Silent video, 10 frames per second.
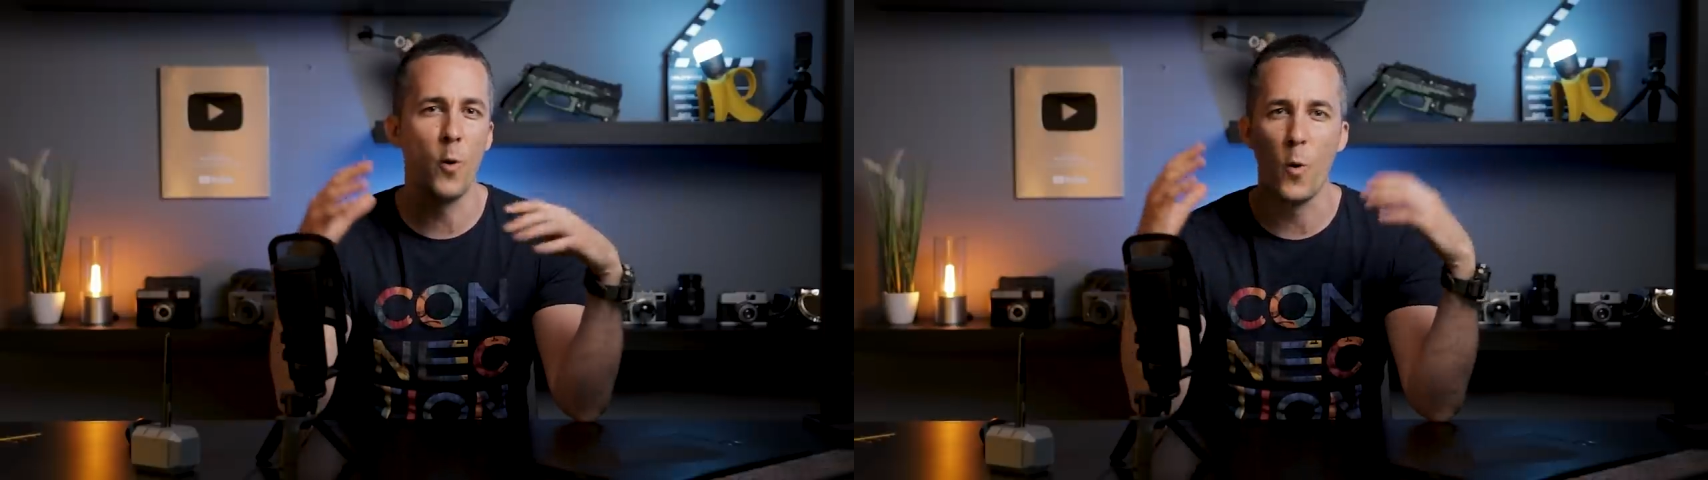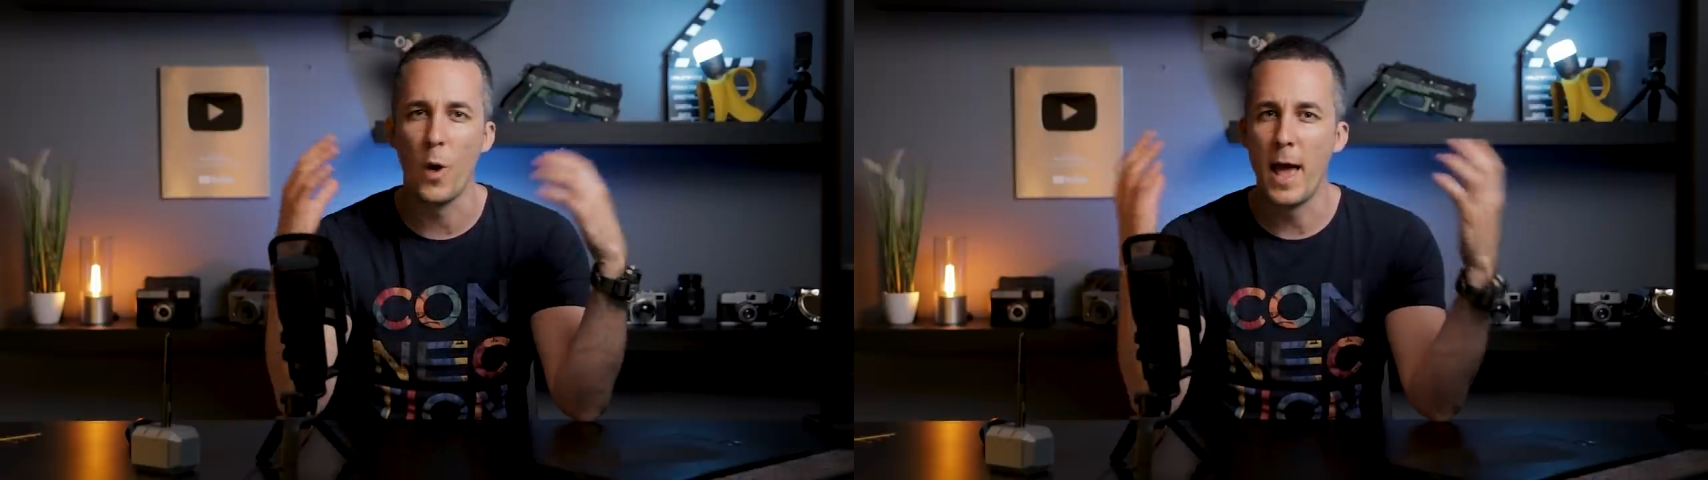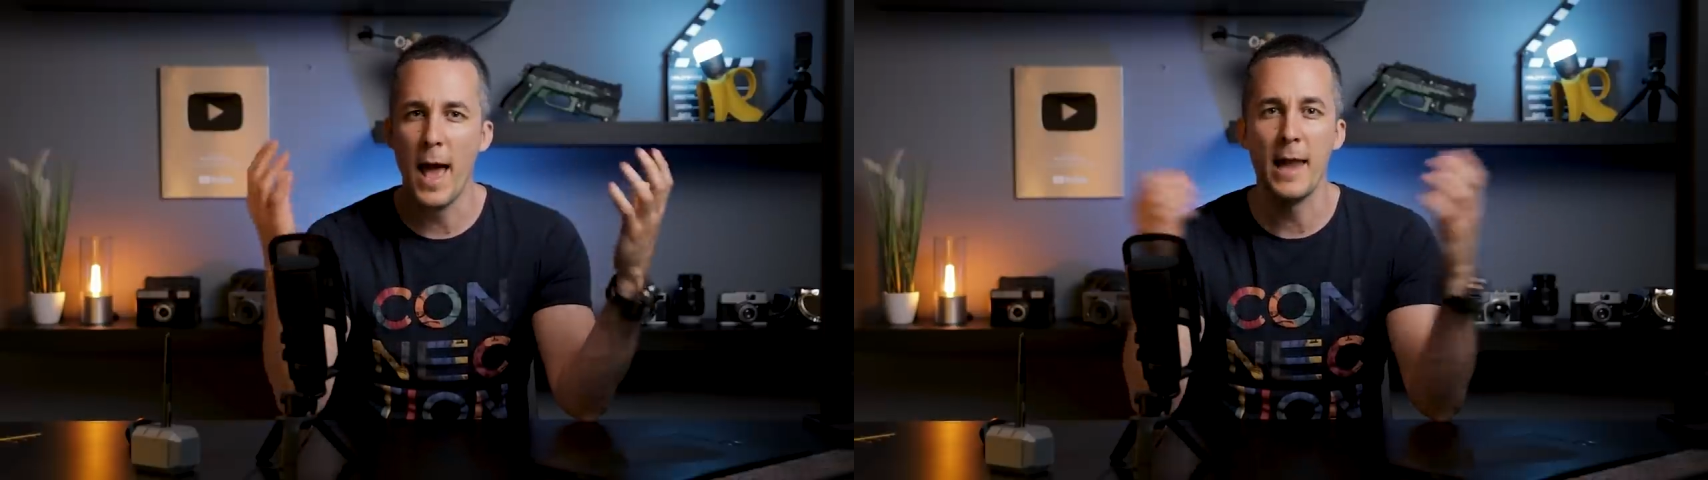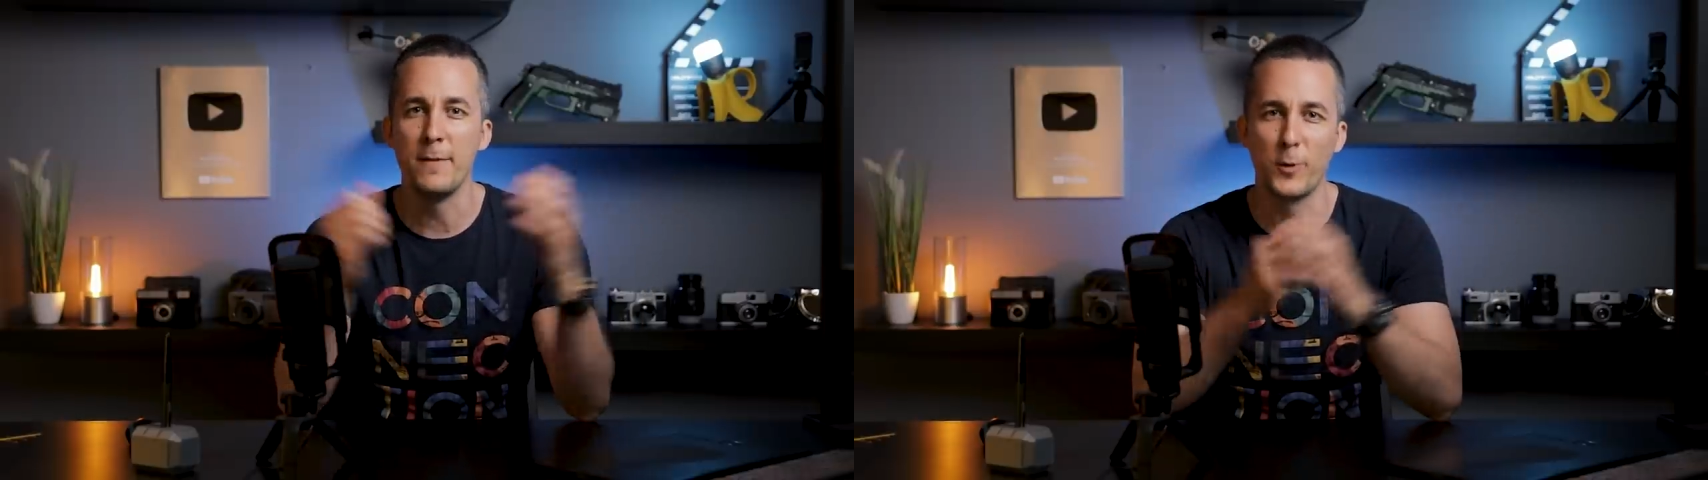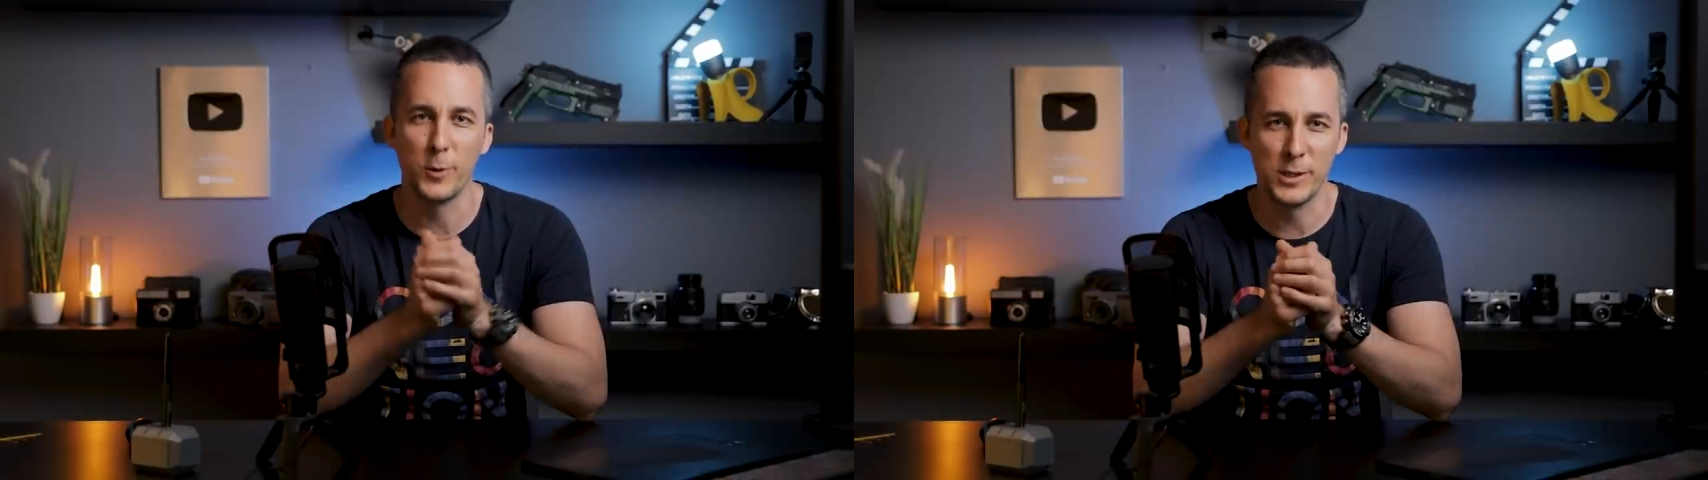or
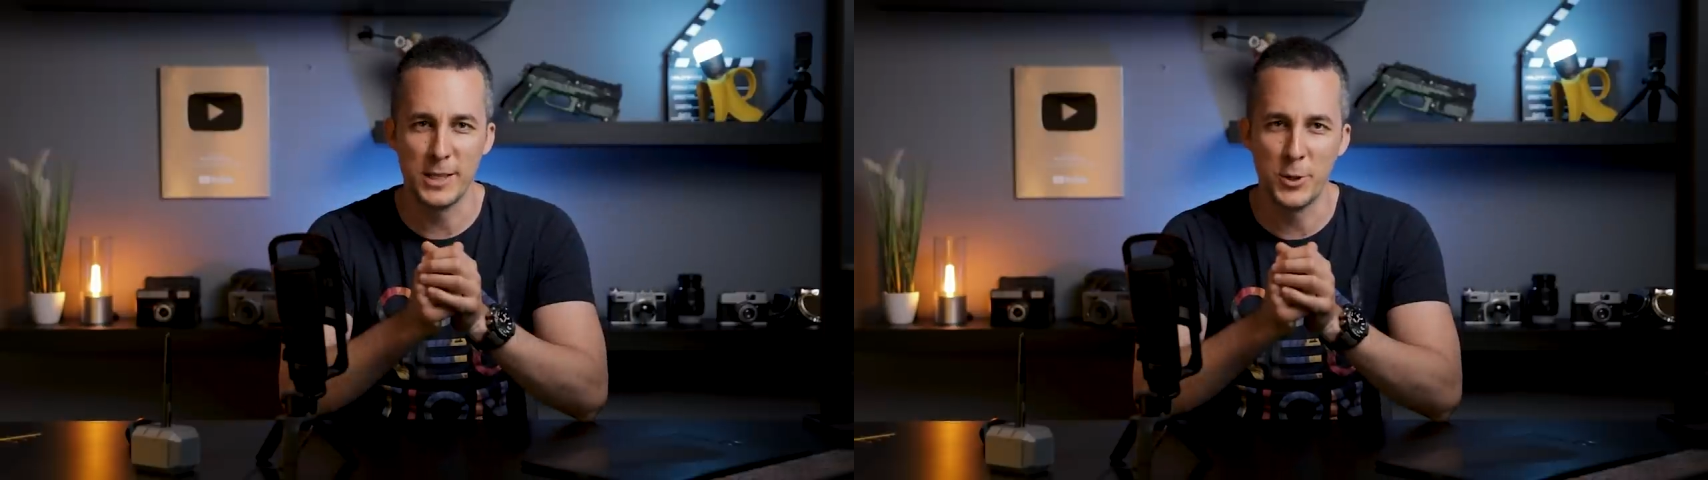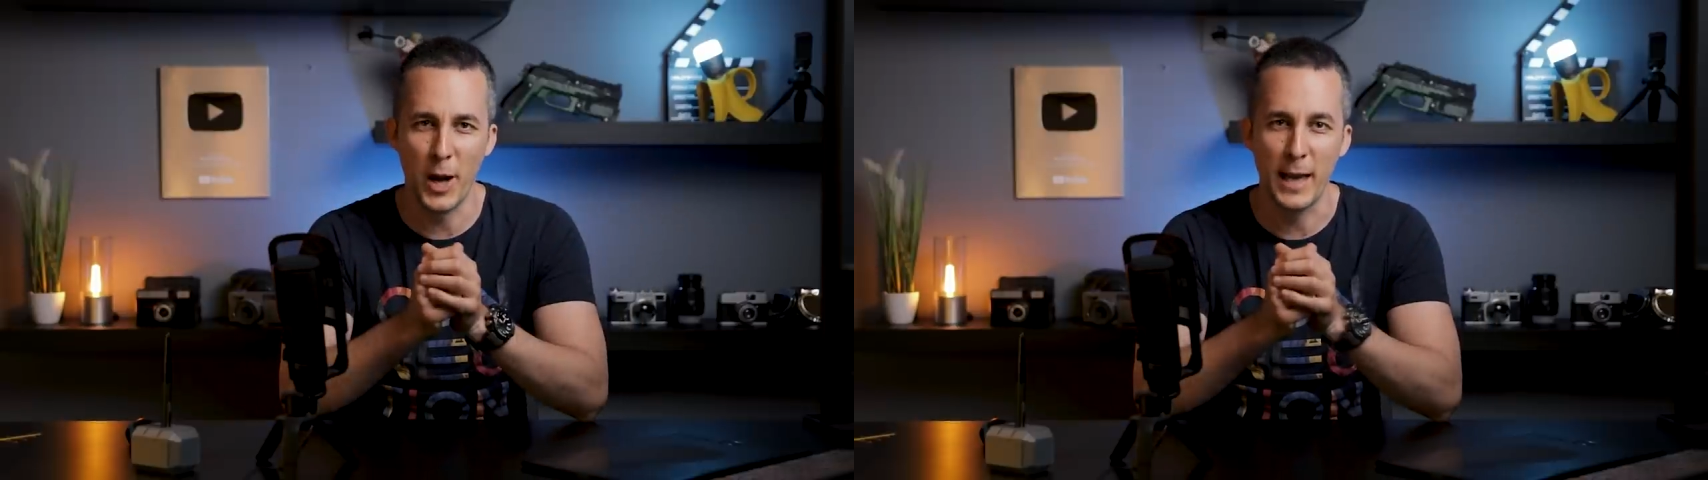any photos that you